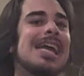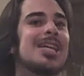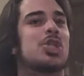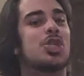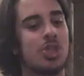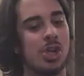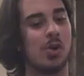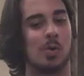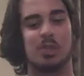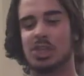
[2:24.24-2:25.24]
his
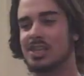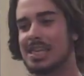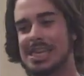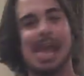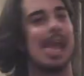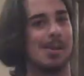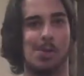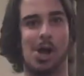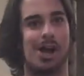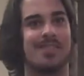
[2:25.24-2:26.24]
shoe just
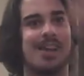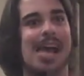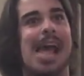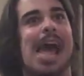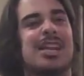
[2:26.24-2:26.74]
came off.